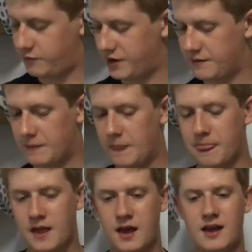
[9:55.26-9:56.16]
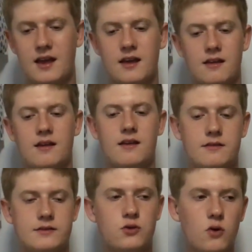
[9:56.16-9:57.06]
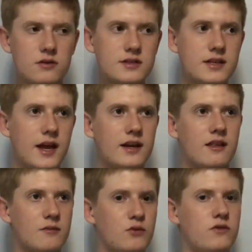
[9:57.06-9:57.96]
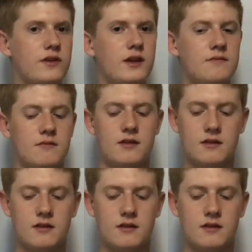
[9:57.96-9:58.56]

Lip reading: But towards the end of the movie,